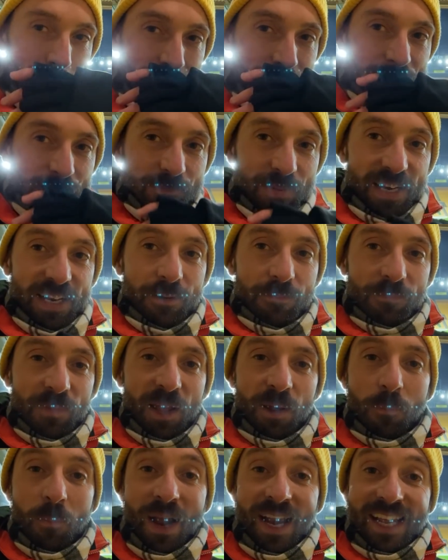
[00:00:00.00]
but
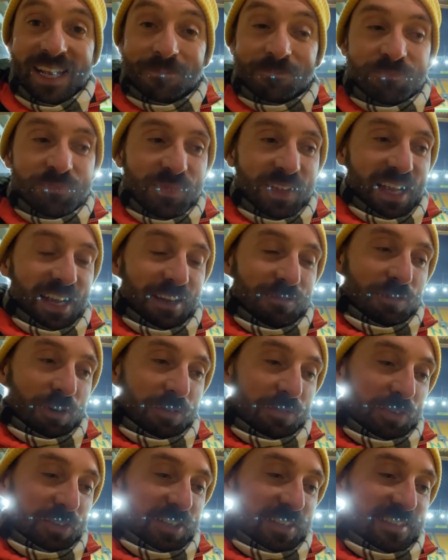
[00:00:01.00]
it went in,
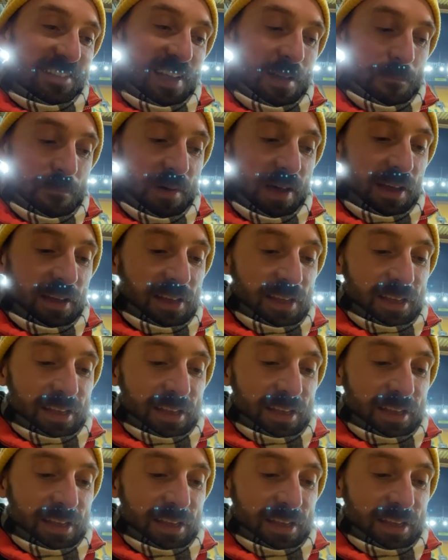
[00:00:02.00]
wrong-footed samba,